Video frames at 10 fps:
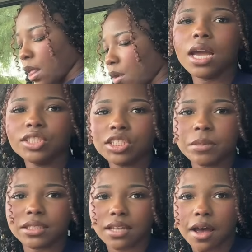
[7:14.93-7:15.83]
I just
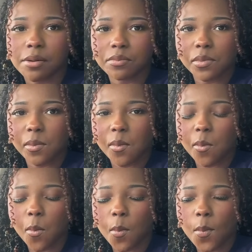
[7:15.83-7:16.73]
messed up.
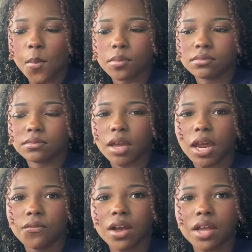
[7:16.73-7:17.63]
I
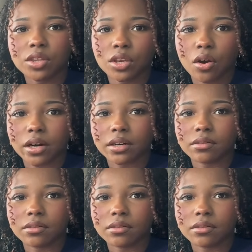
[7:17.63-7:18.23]
forgot the yarn.